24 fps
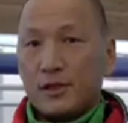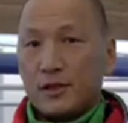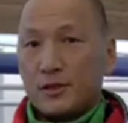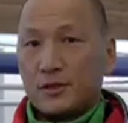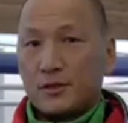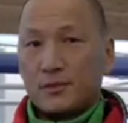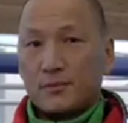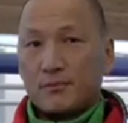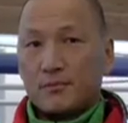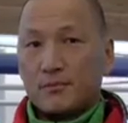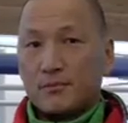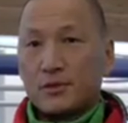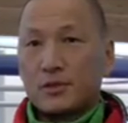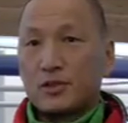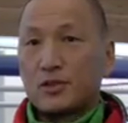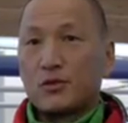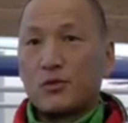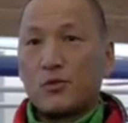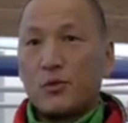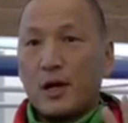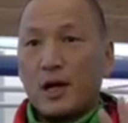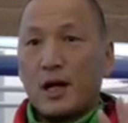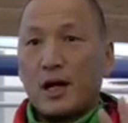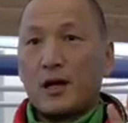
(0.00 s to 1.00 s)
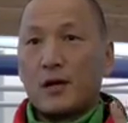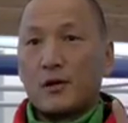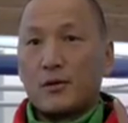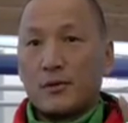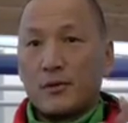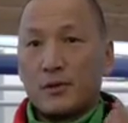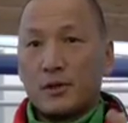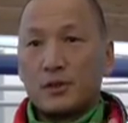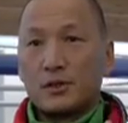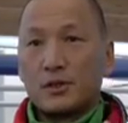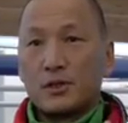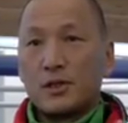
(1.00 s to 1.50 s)
this square or
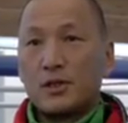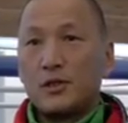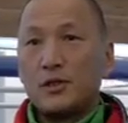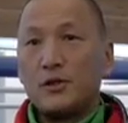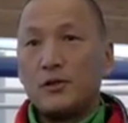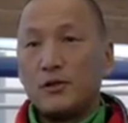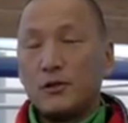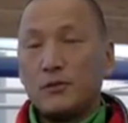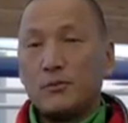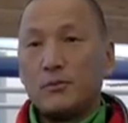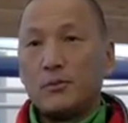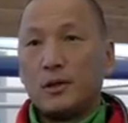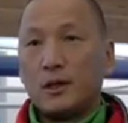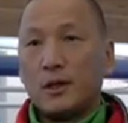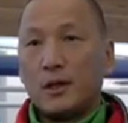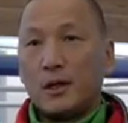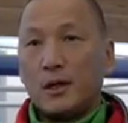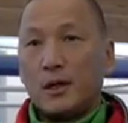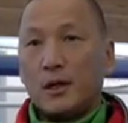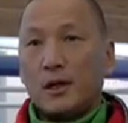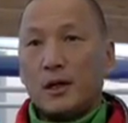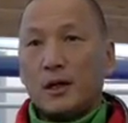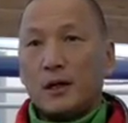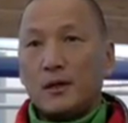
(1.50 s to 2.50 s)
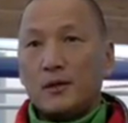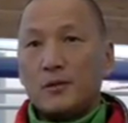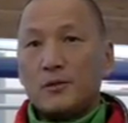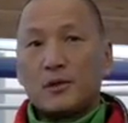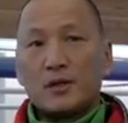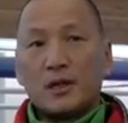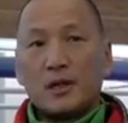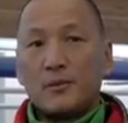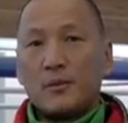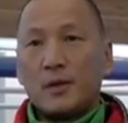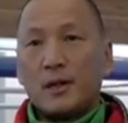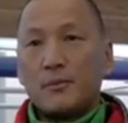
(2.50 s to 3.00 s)
this cube, you
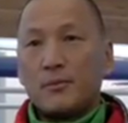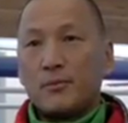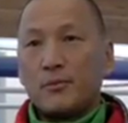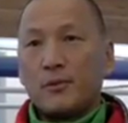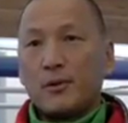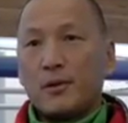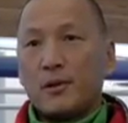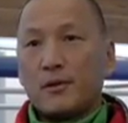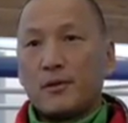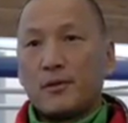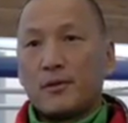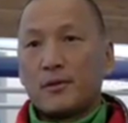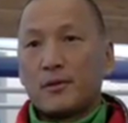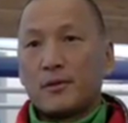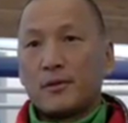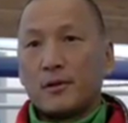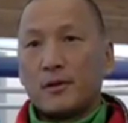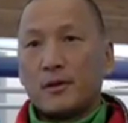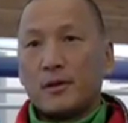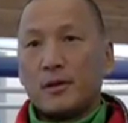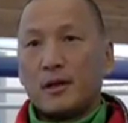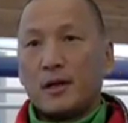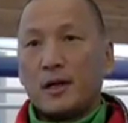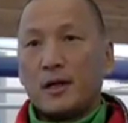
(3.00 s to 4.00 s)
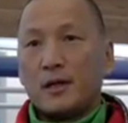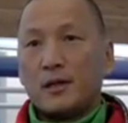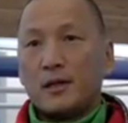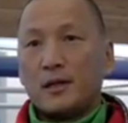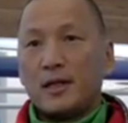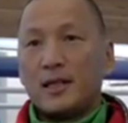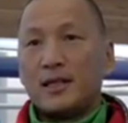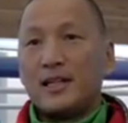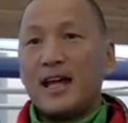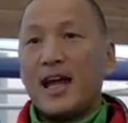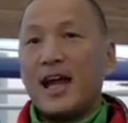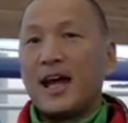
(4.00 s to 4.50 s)
come up with
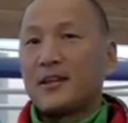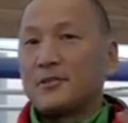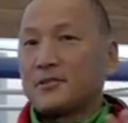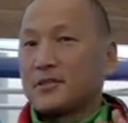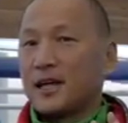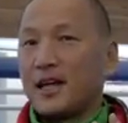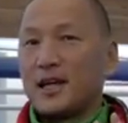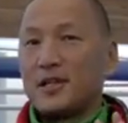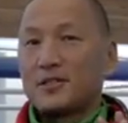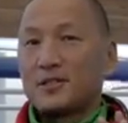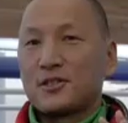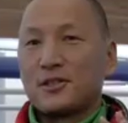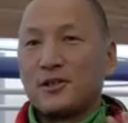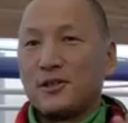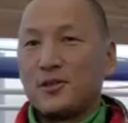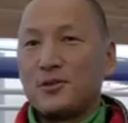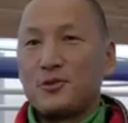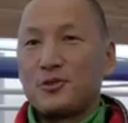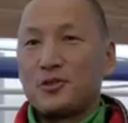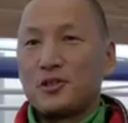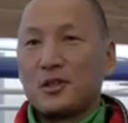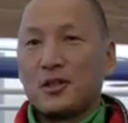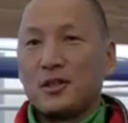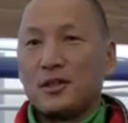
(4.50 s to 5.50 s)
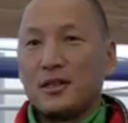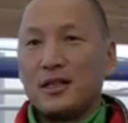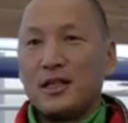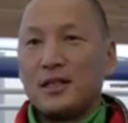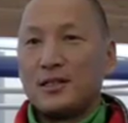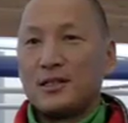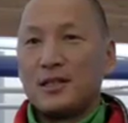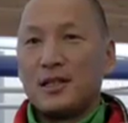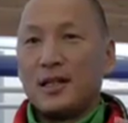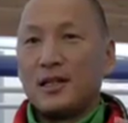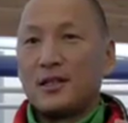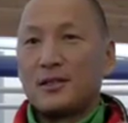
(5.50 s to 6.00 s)
an anti-solution.
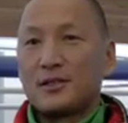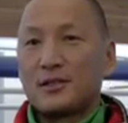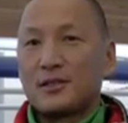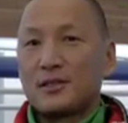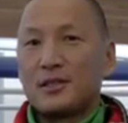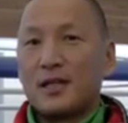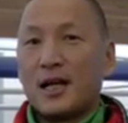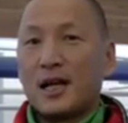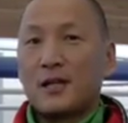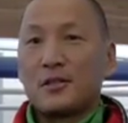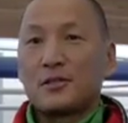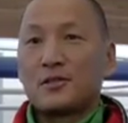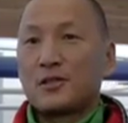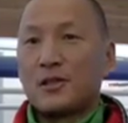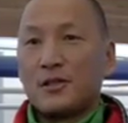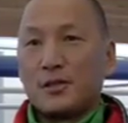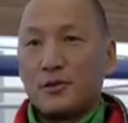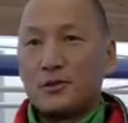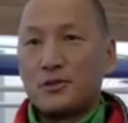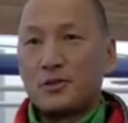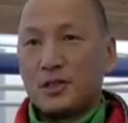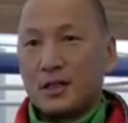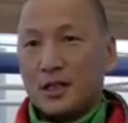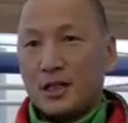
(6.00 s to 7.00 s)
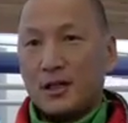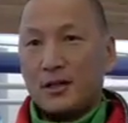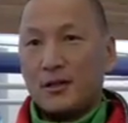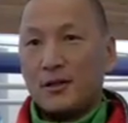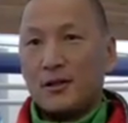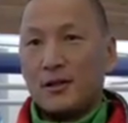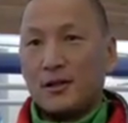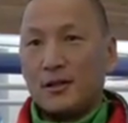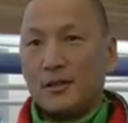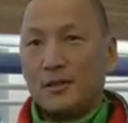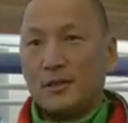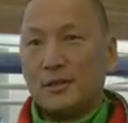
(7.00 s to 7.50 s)
It's not a solution at
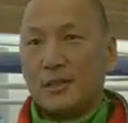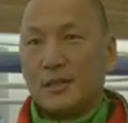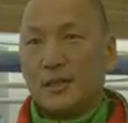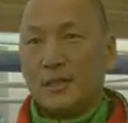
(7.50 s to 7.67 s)
all.